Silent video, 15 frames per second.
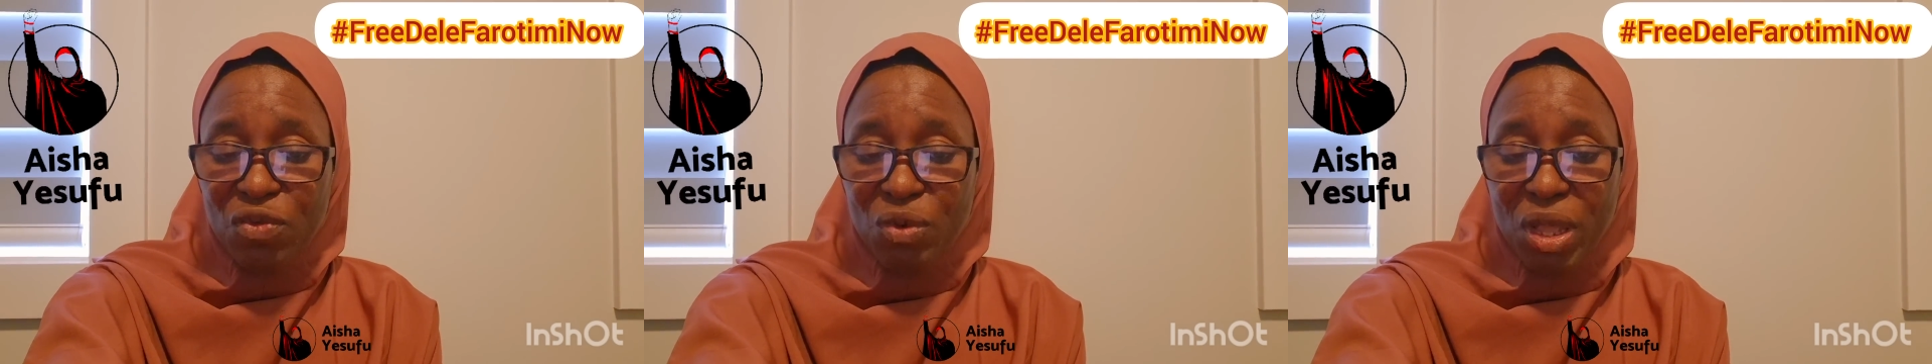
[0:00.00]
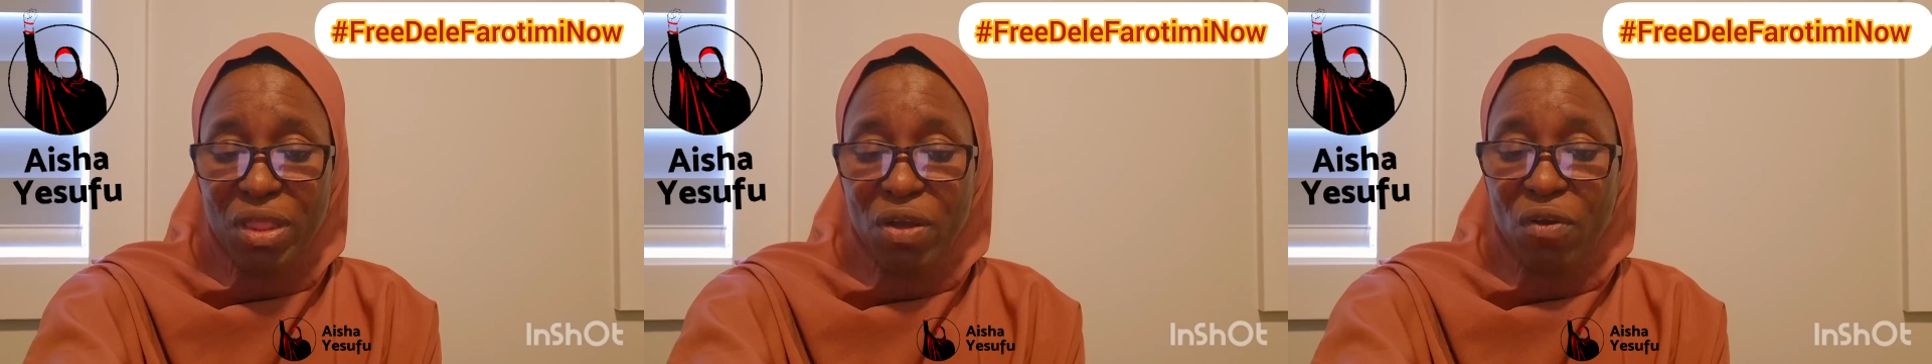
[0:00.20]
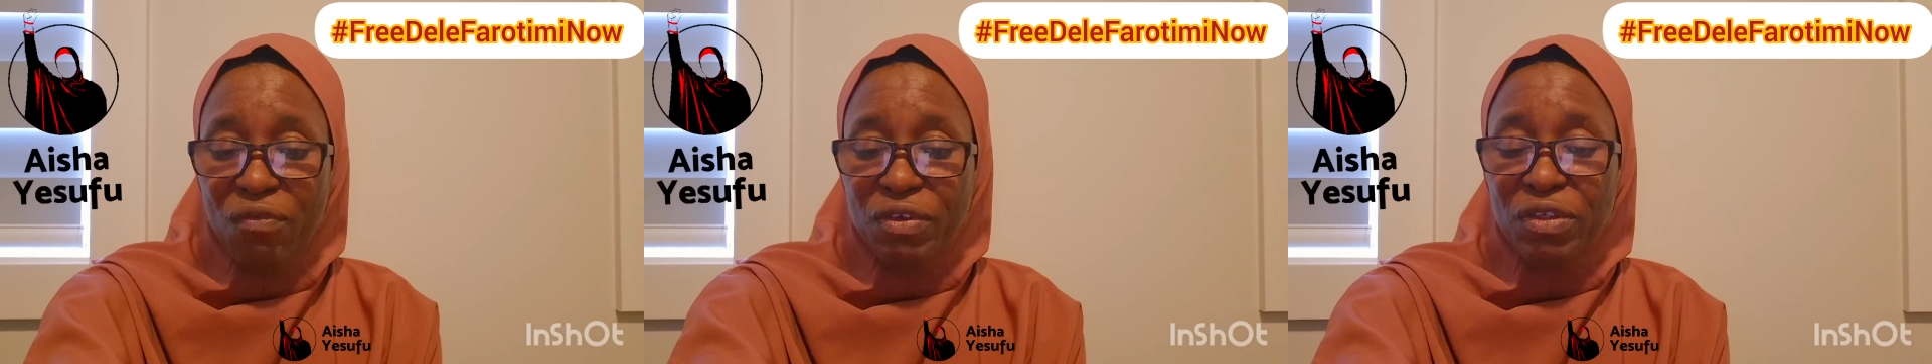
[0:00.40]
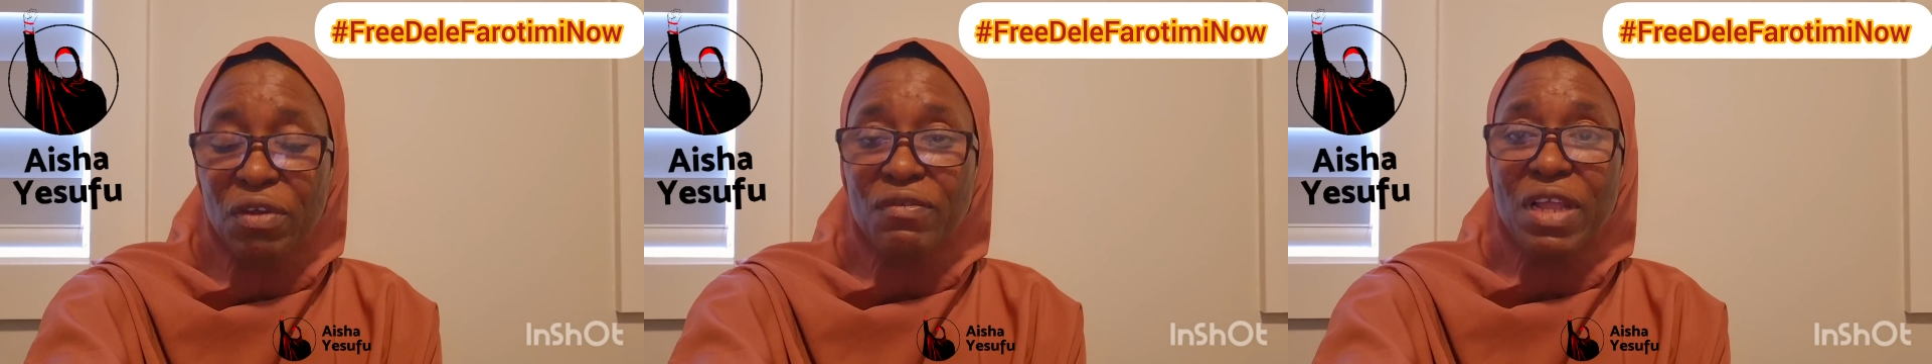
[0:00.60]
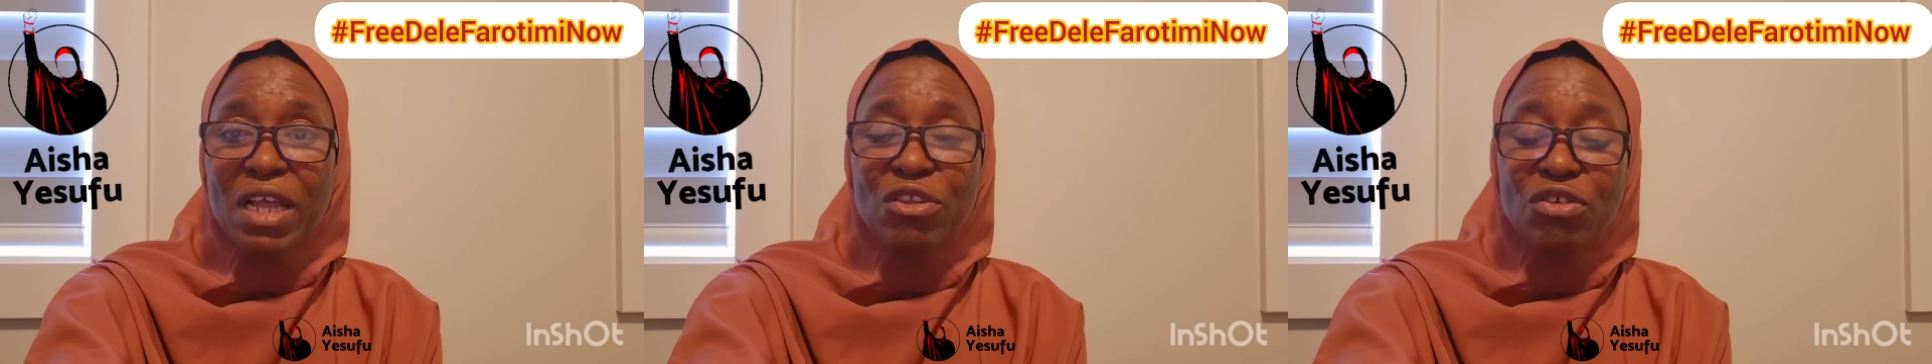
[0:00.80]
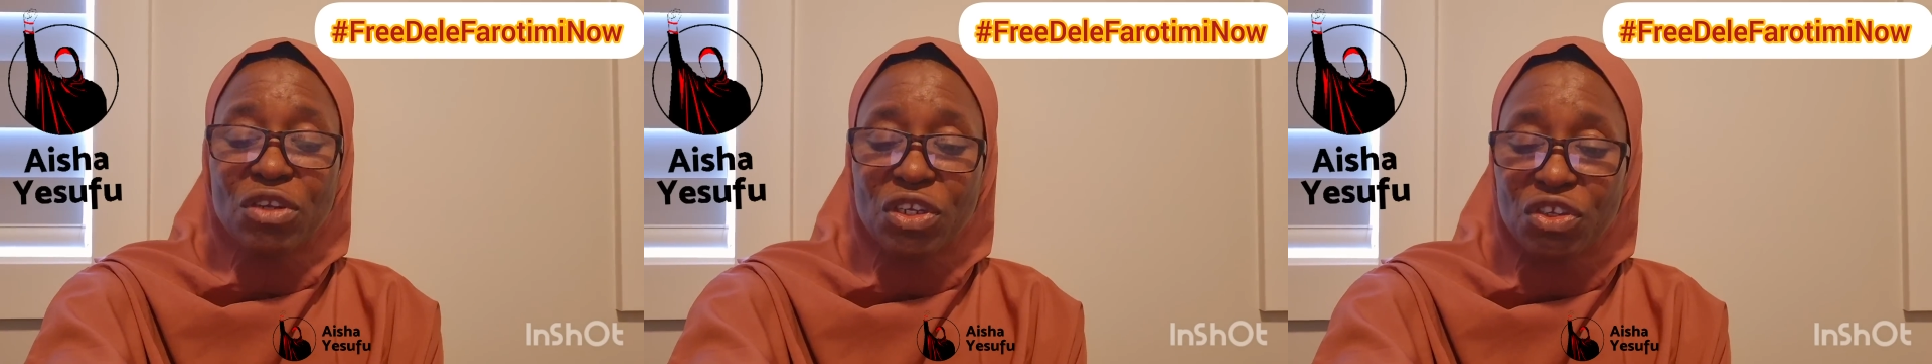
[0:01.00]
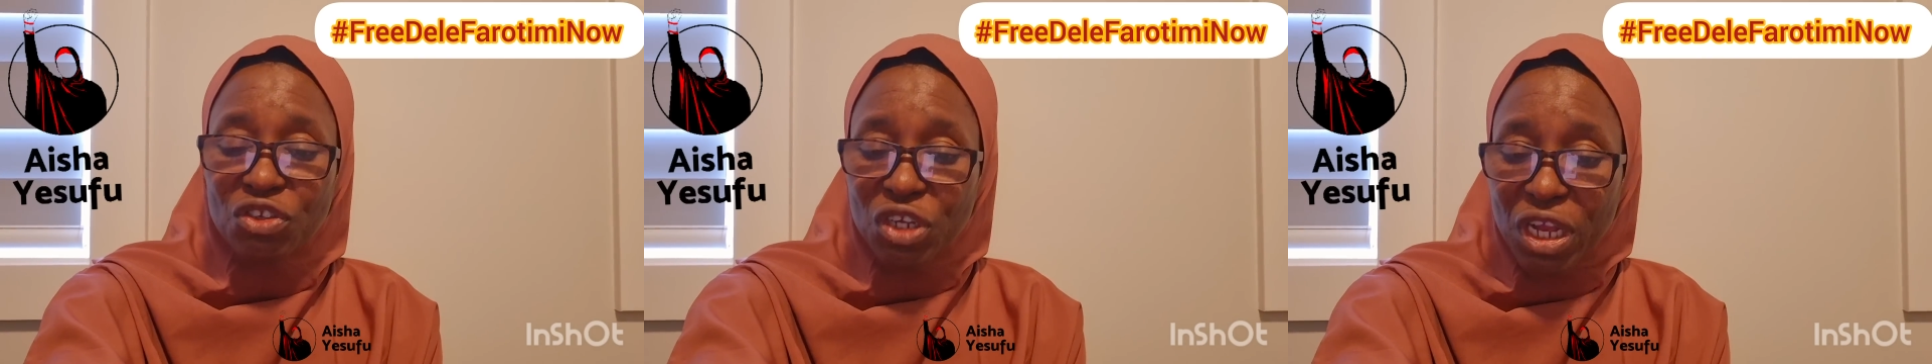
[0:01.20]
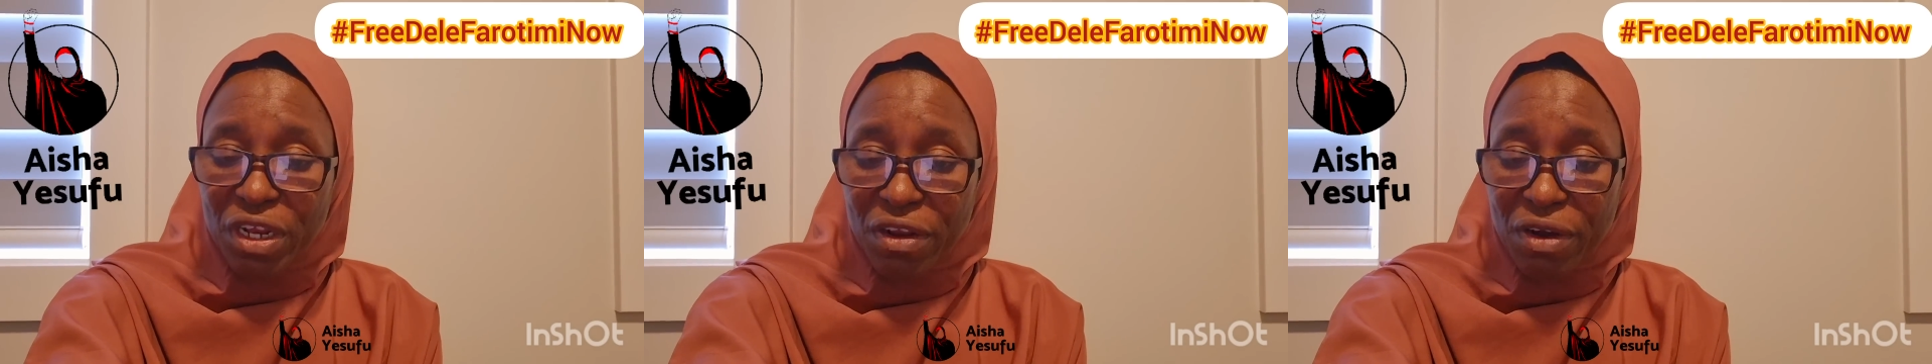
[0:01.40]
where the Office of the Attorney
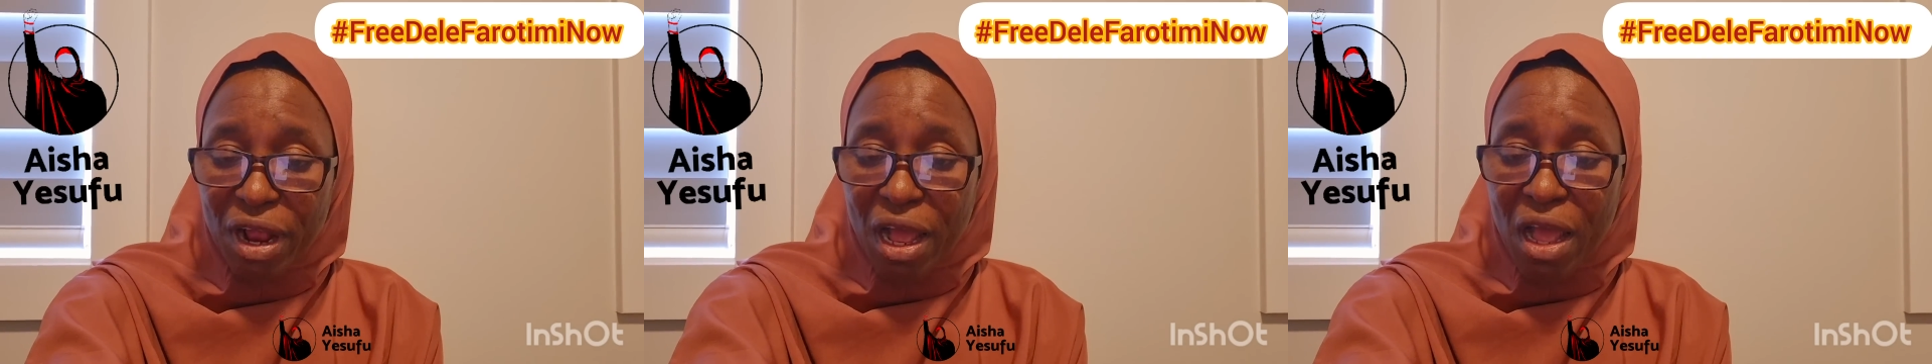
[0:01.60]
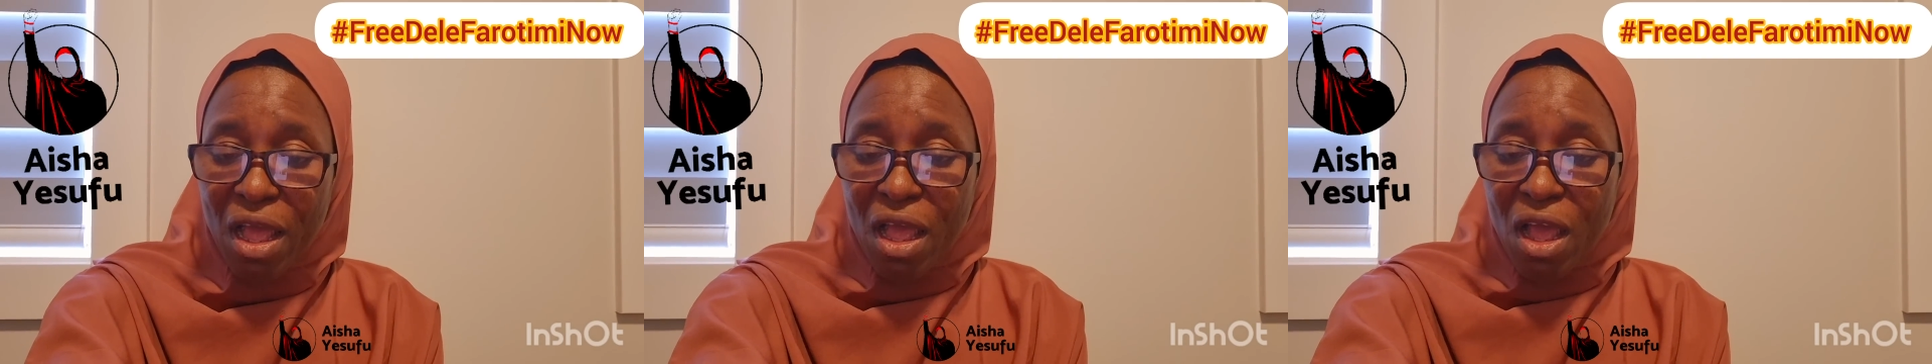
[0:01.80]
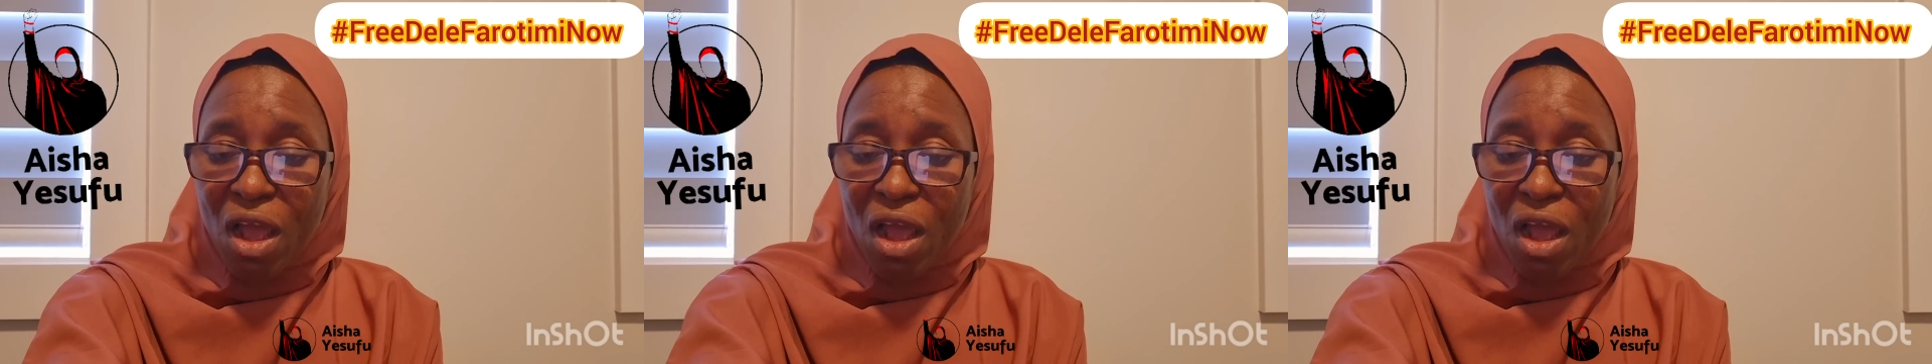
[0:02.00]
General